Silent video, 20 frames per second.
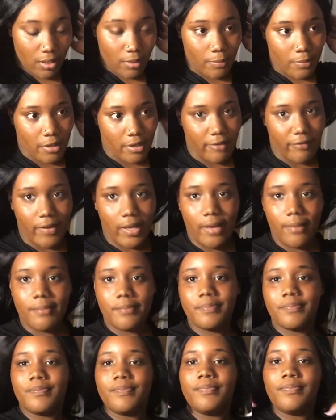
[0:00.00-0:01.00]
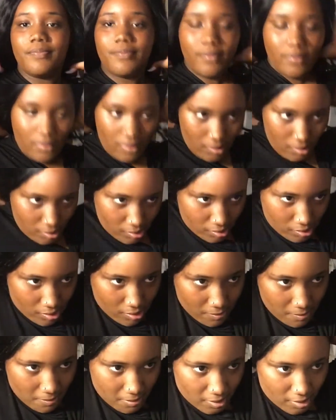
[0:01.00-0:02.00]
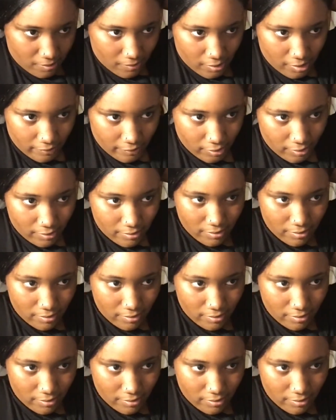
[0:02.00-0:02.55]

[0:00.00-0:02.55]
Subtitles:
we're gonna fight, but whatever.